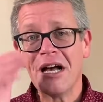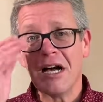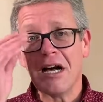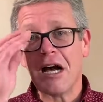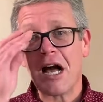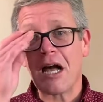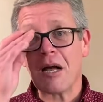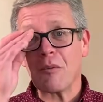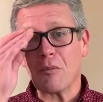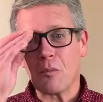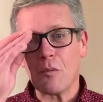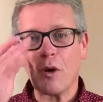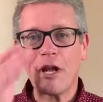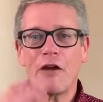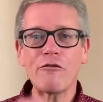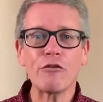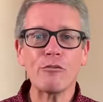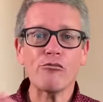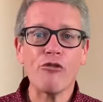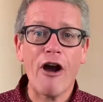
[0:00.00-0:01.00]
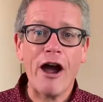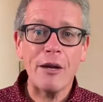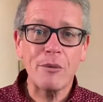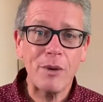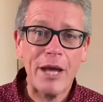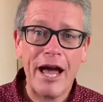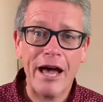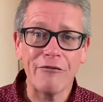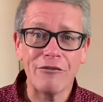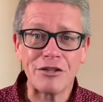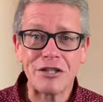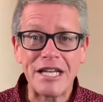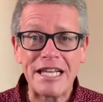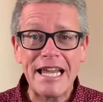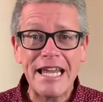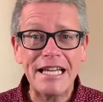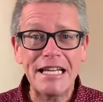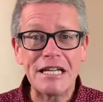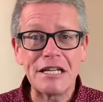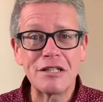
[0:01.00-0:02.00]
Uh, whatever pride we have as
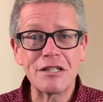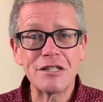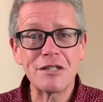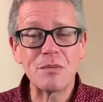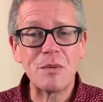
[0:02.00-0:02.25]
Canadians,